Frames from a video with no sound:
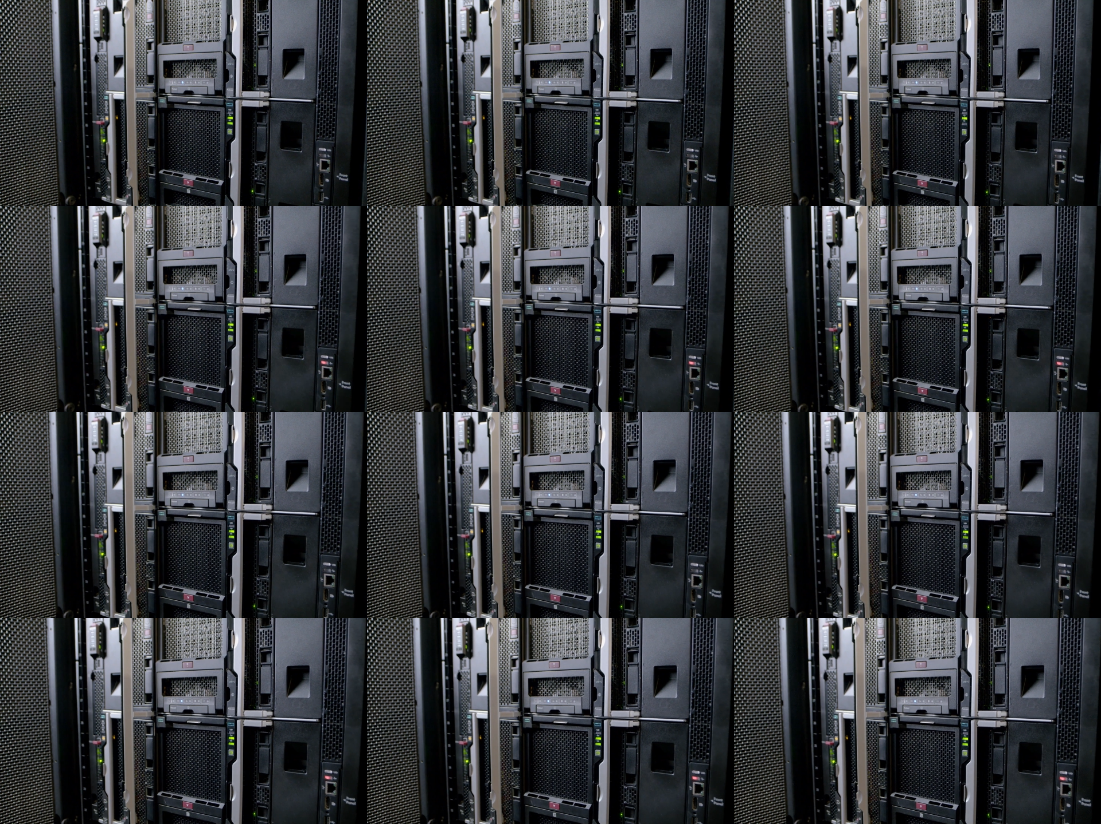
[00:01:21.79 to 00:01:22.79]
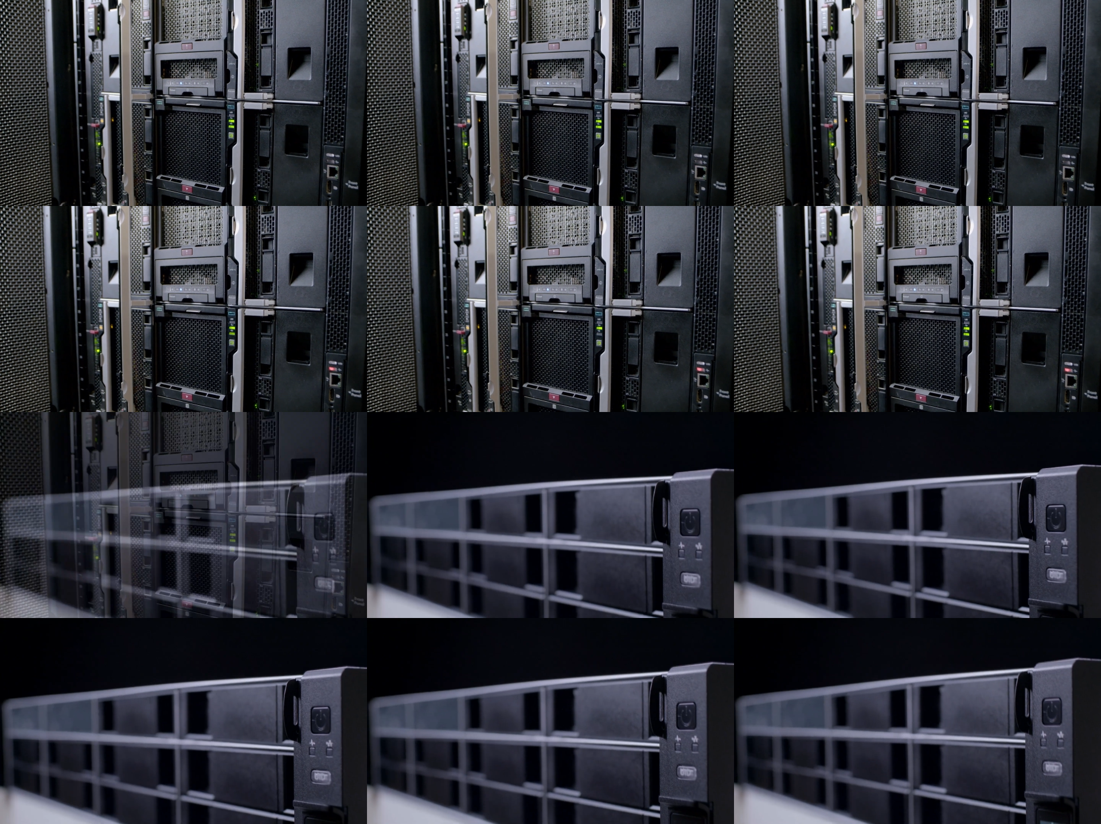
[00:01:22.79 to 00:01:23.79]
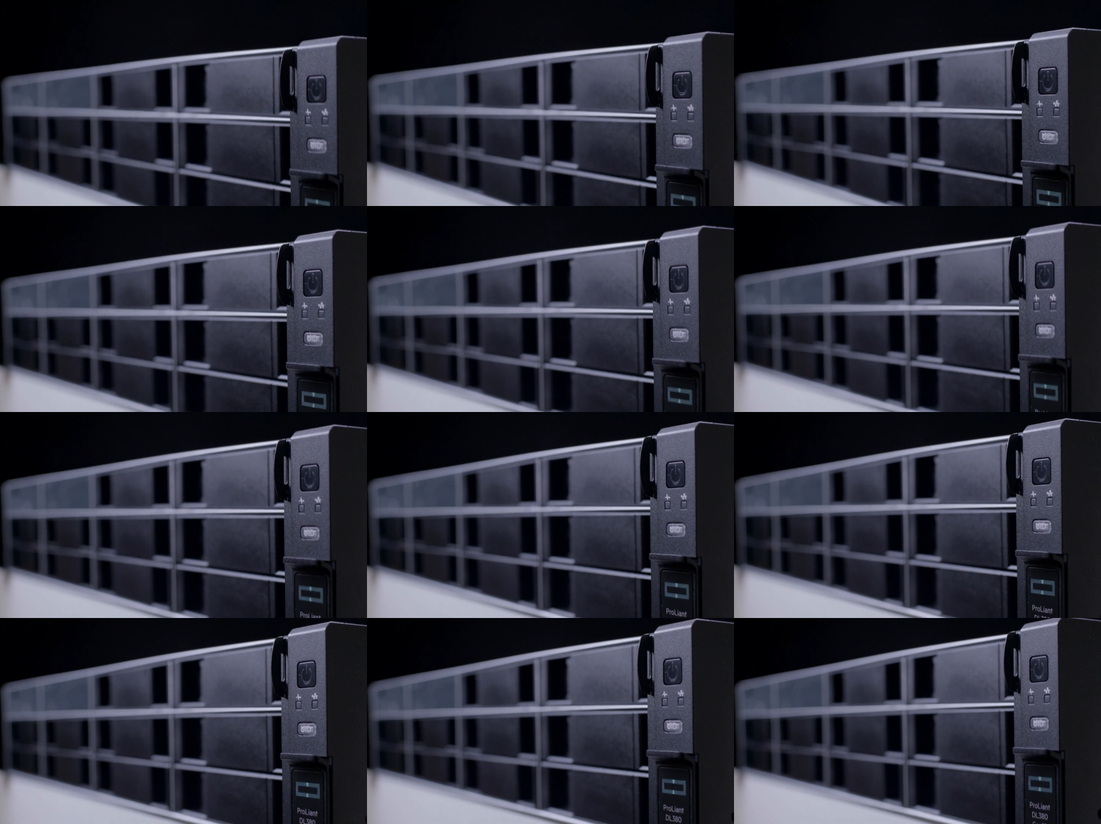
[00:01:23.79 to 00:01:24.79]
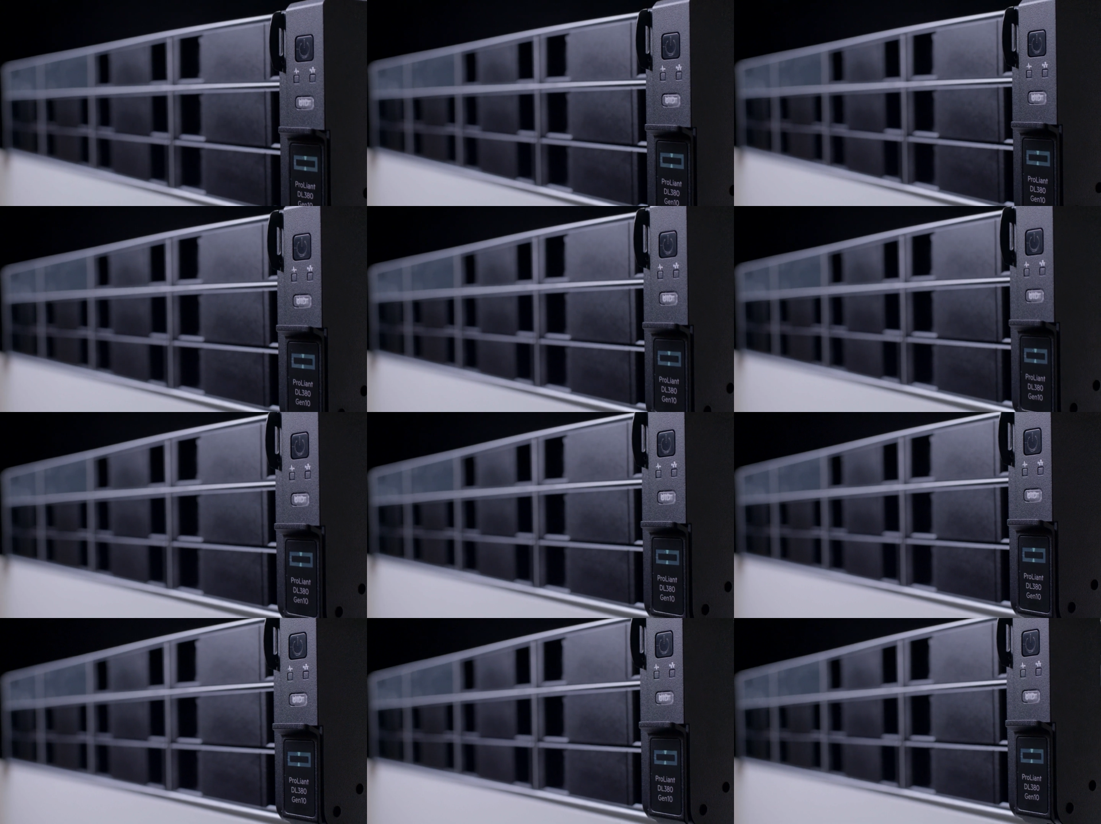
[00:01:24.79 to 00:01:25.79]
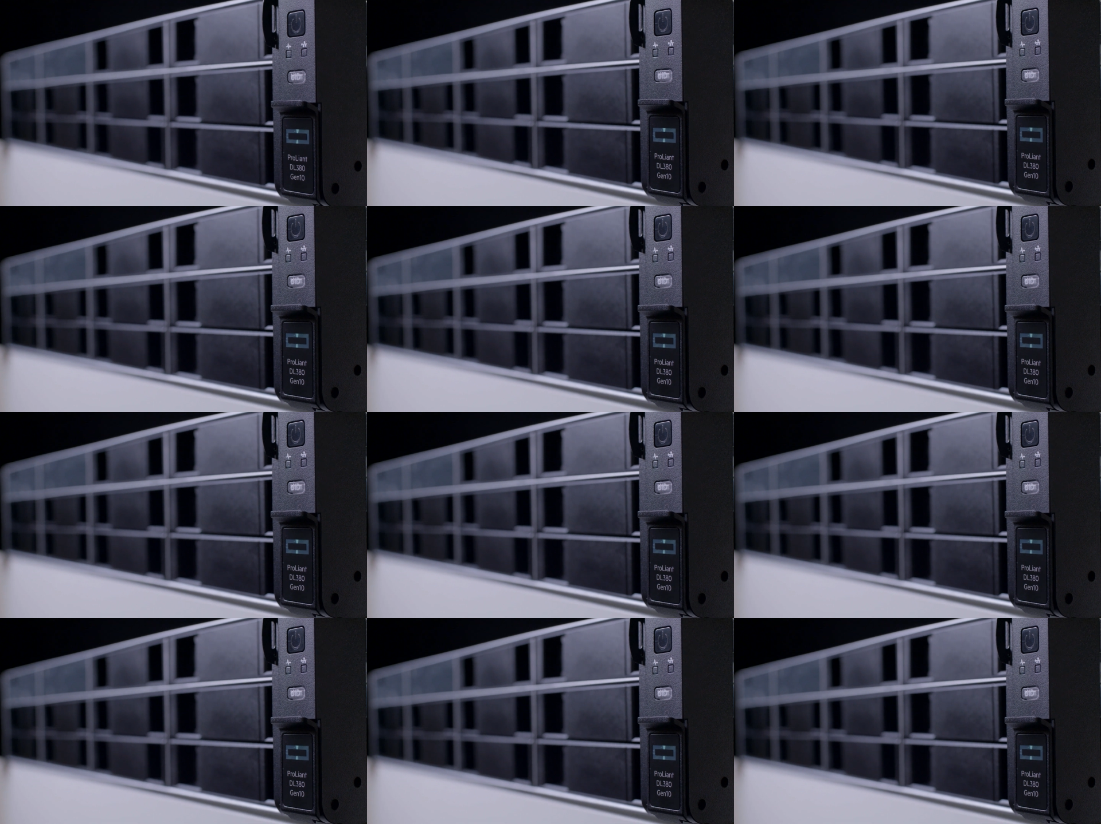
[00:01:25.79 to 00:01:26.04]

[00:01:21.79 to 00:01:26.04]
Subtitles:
(no speaker visible)